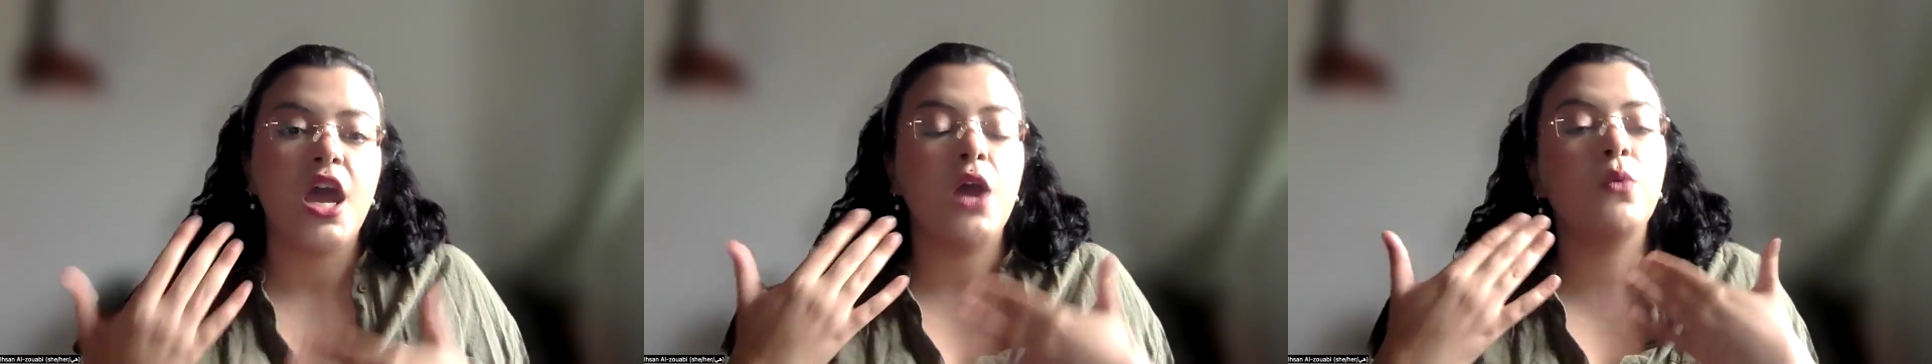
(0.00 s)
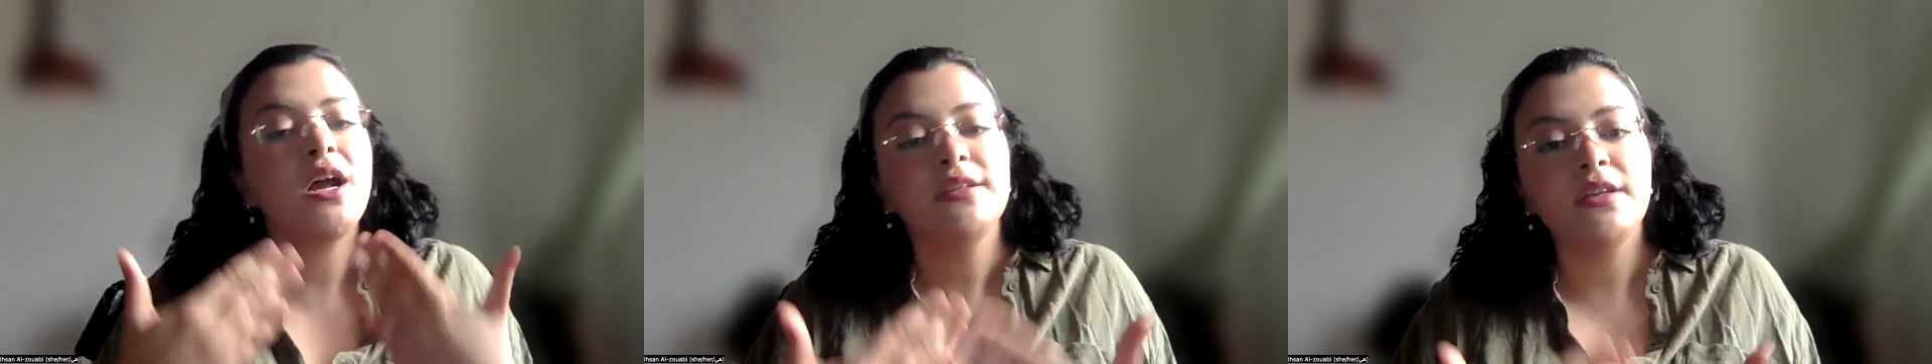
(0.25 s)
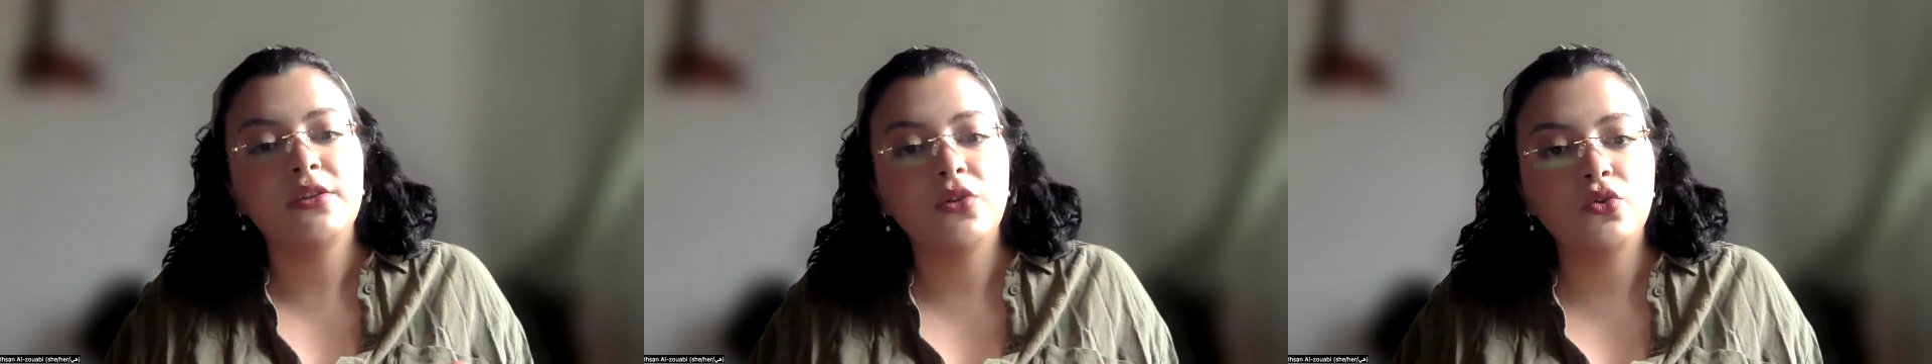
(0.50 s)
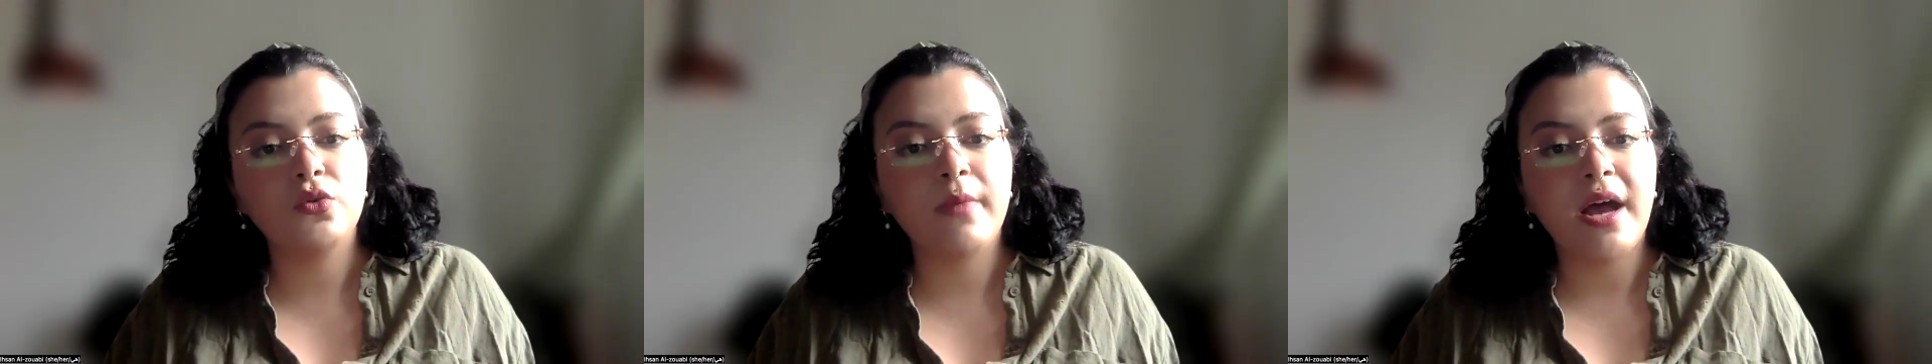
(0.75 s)
And when I say
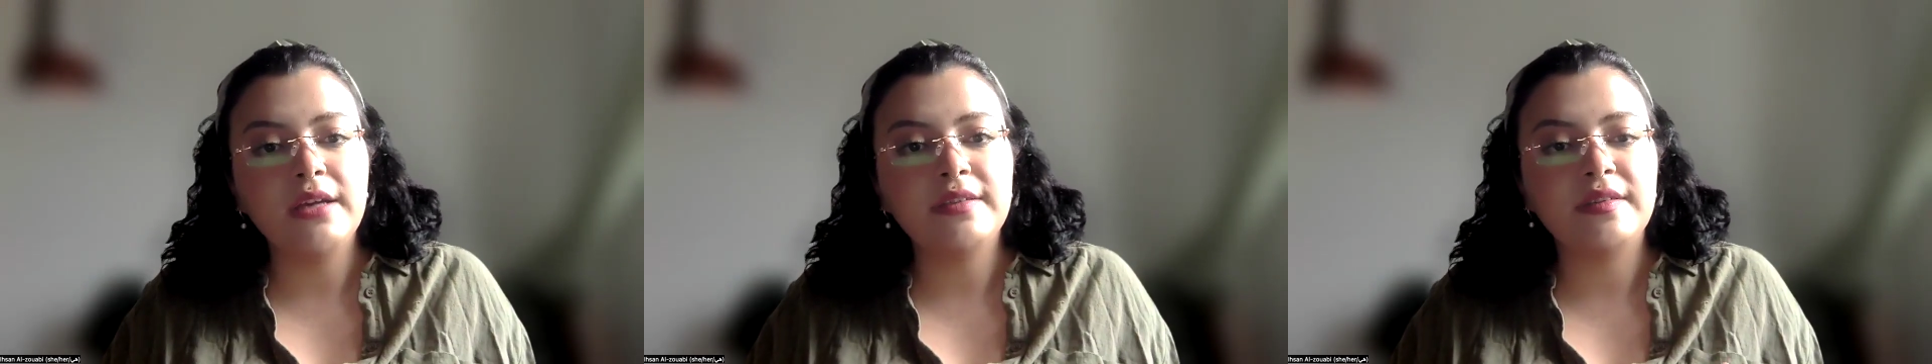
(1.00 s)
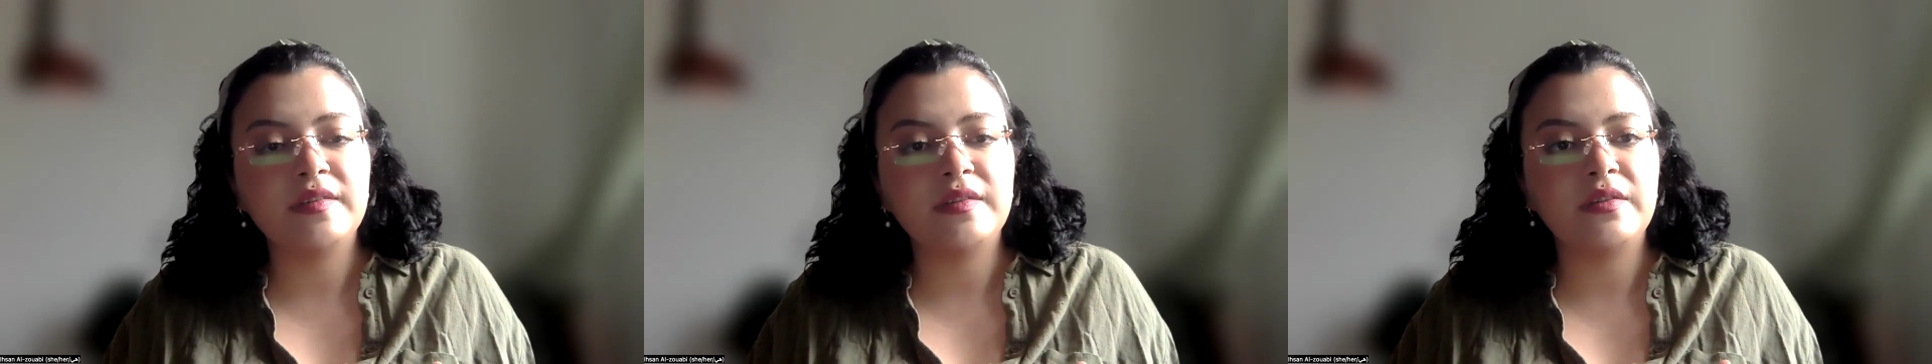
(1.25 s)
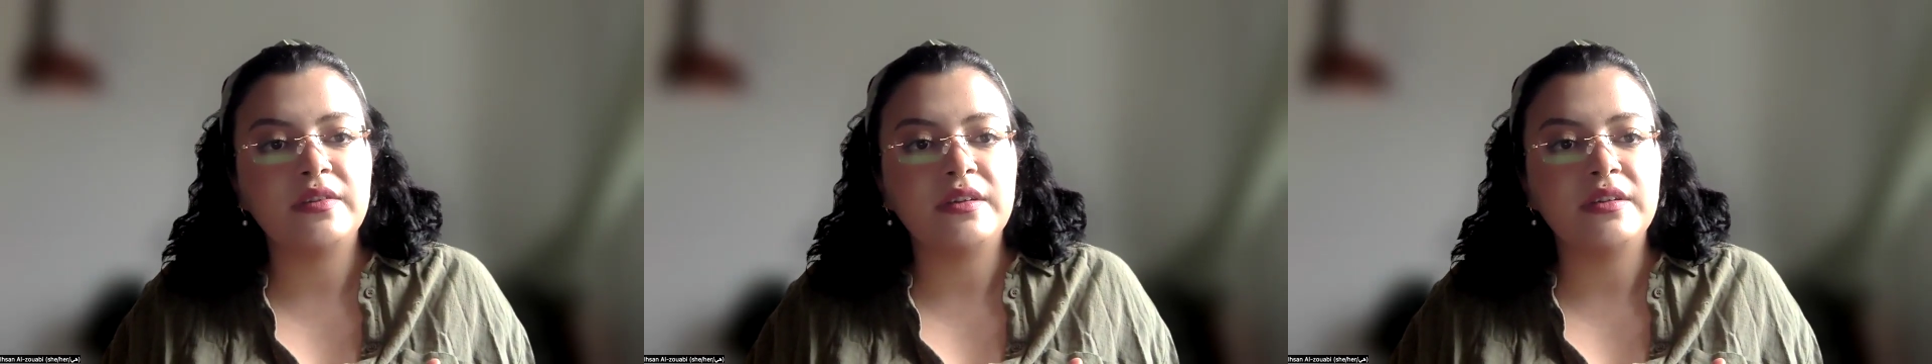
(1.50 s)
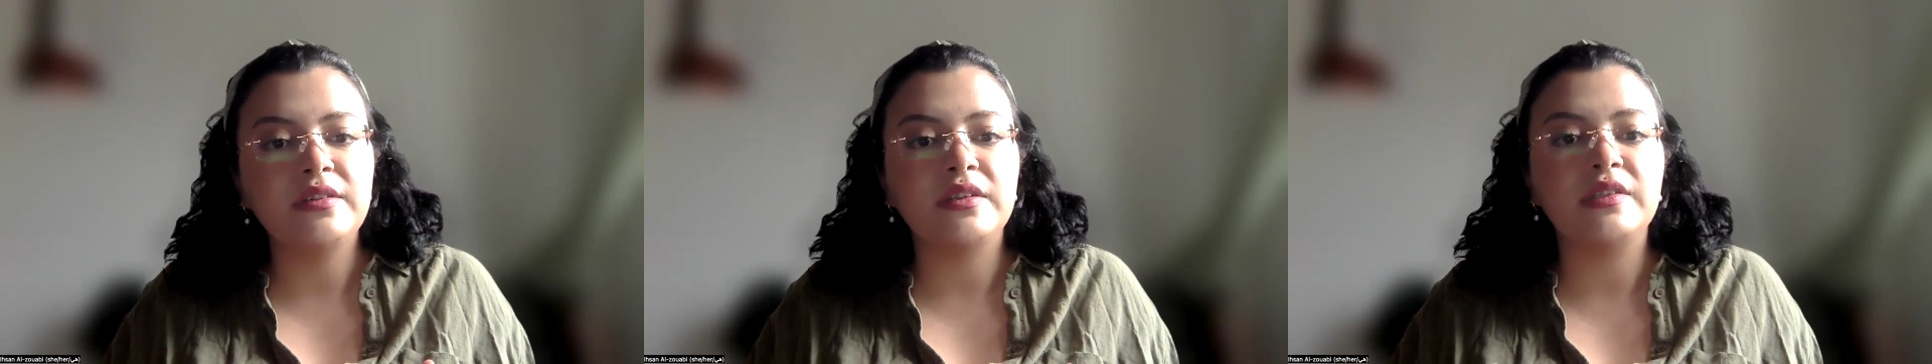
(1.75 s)
social biases in this
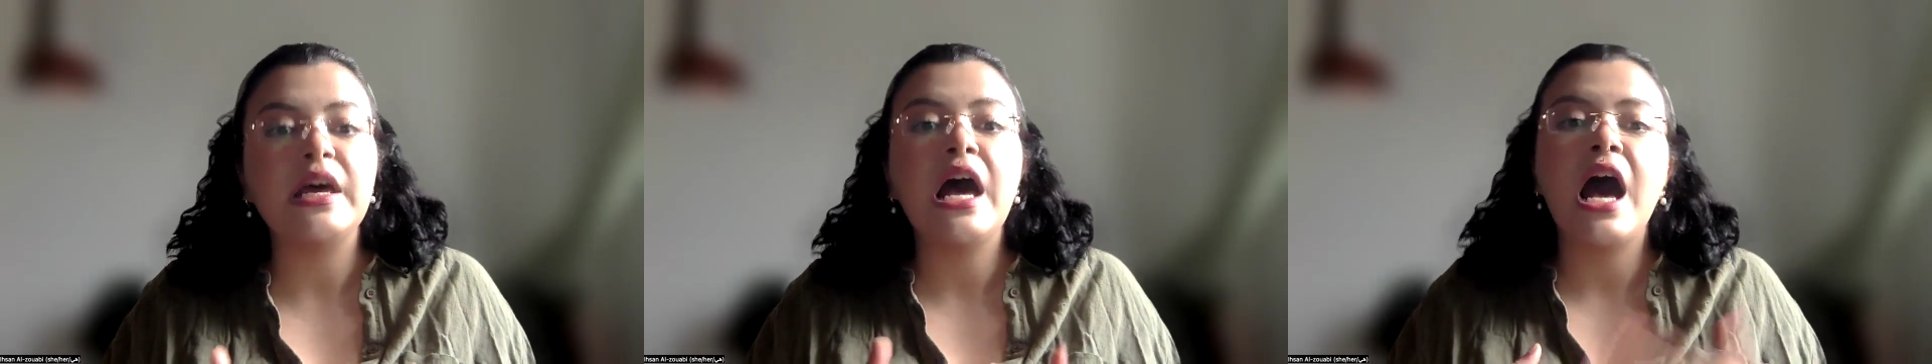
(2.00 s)
instance,